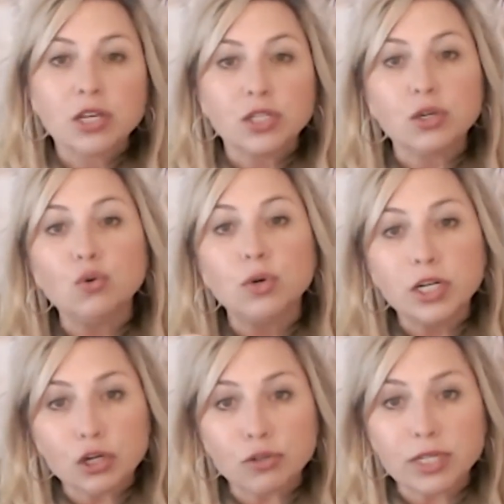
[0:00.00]
So you
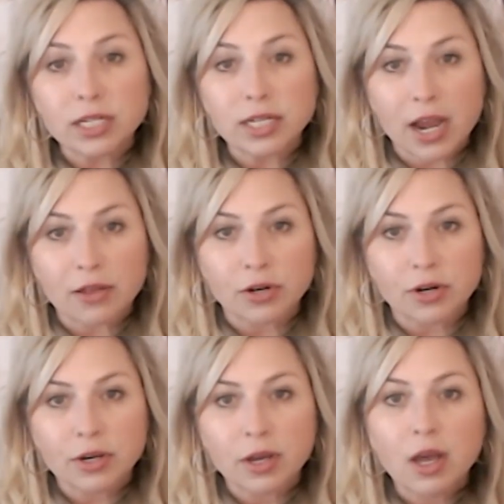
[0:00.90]
can use it
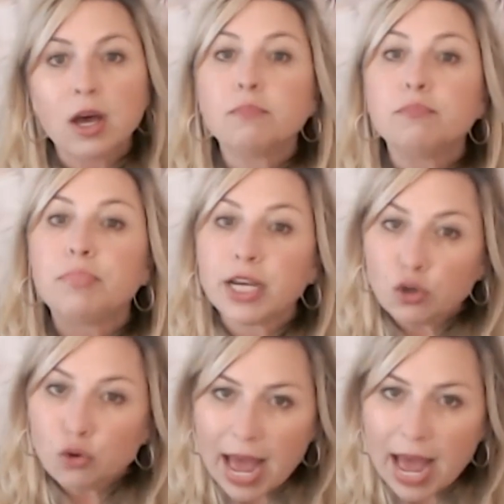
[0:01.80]
together,
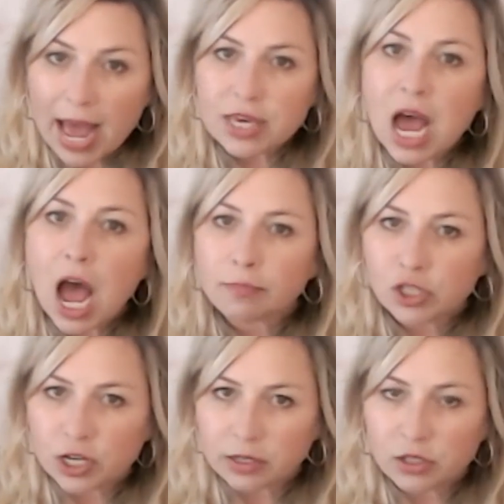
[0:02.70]
but you have the
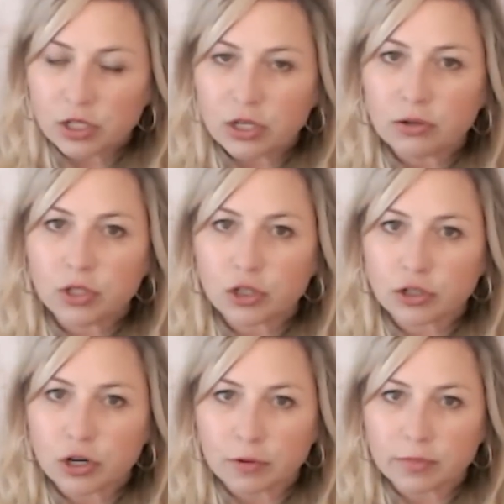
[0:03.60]
option to use
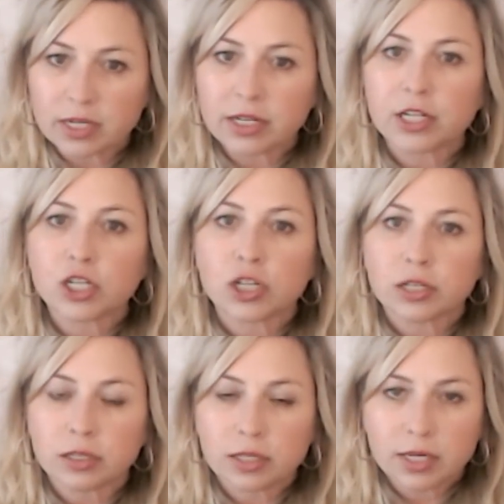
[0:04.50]
your terms and
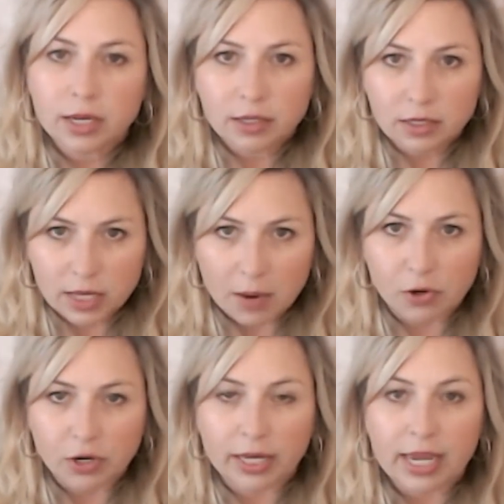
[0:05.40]
conditions
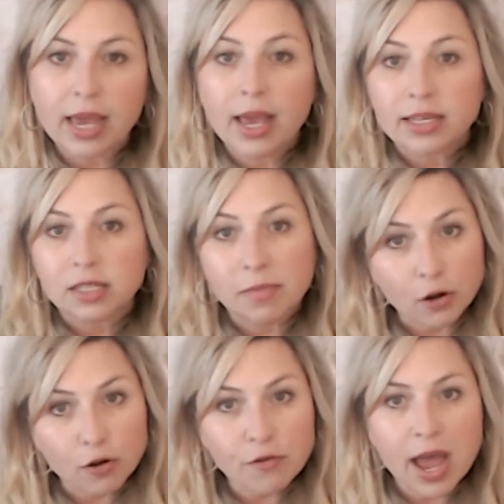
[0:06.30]
separately. As a
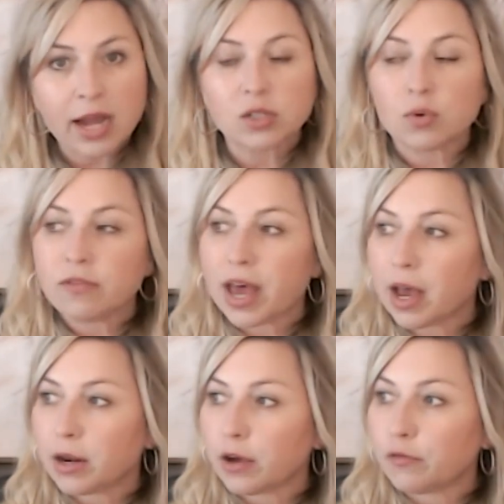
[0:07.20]
matter of fact, we've
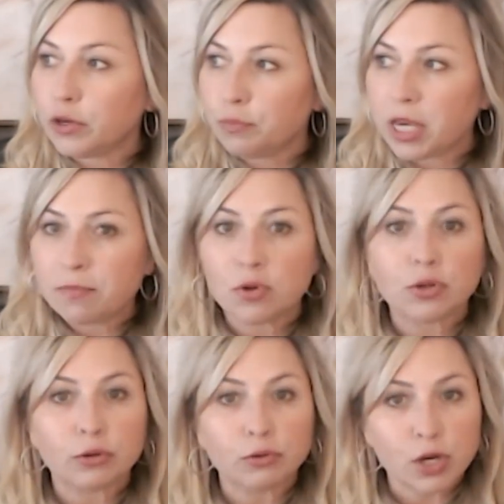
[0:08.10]
had a few
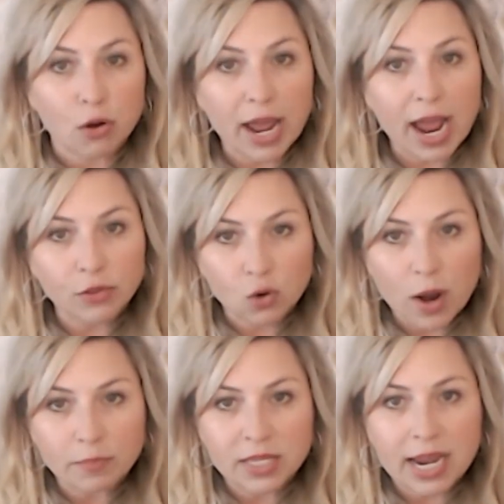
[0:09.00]
people who don't have their
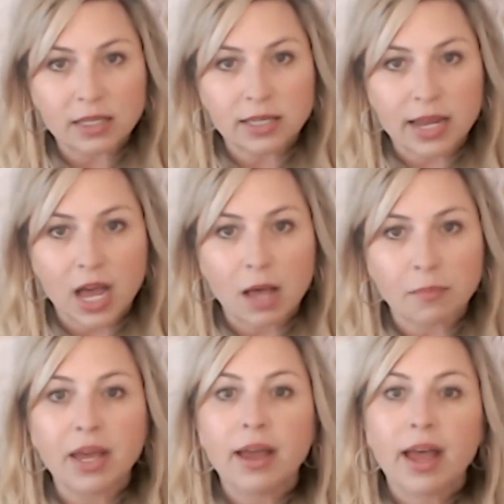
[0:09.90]
website set up.